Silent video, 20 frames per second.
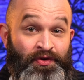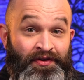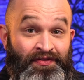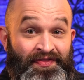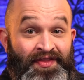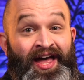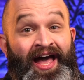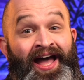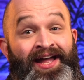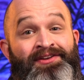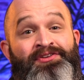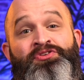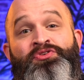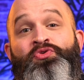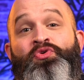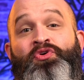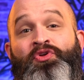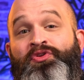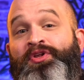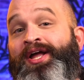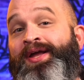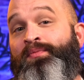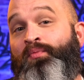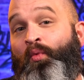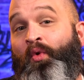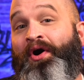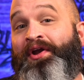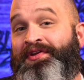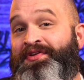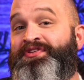doing that, you
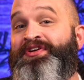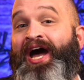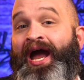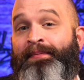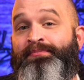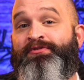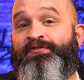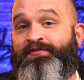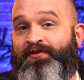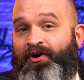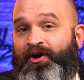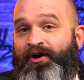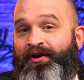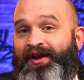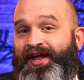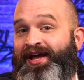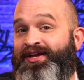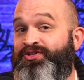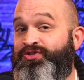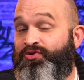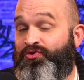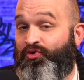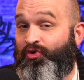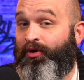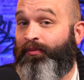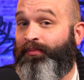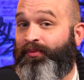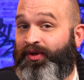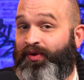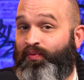claim 1 type of card as you
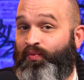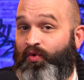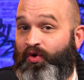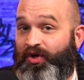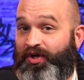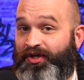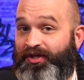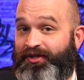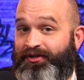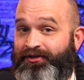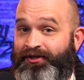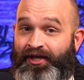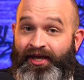normally would.